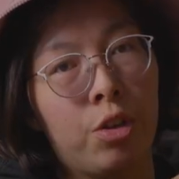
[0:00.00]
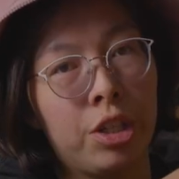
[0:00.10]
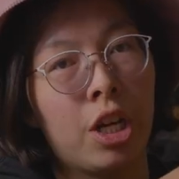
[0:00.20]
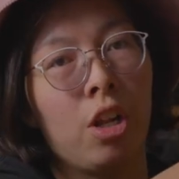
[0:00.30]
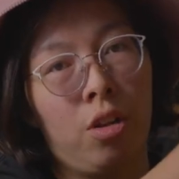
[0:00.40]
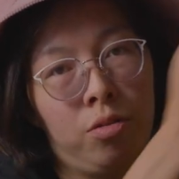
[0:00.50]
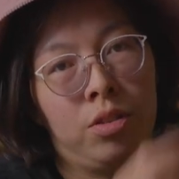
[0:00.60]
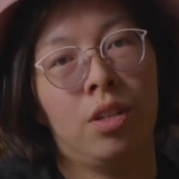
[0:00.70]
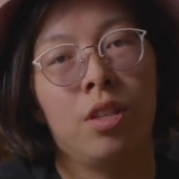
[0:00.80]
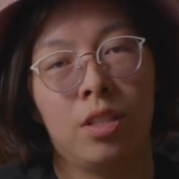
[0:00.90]
fully
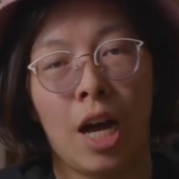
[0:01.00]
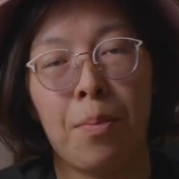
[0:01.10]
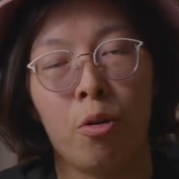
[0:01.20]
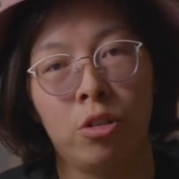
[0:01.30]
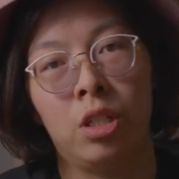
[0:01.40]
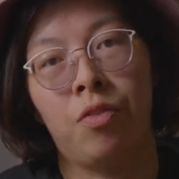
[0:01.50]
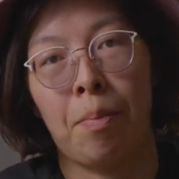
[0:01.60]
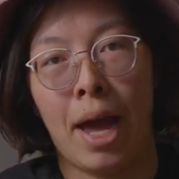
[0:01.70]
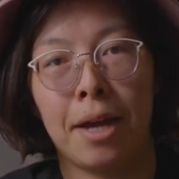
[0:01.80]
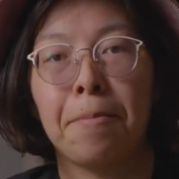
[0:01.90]
close the top portion of the
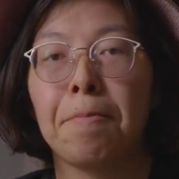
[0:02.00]
bag.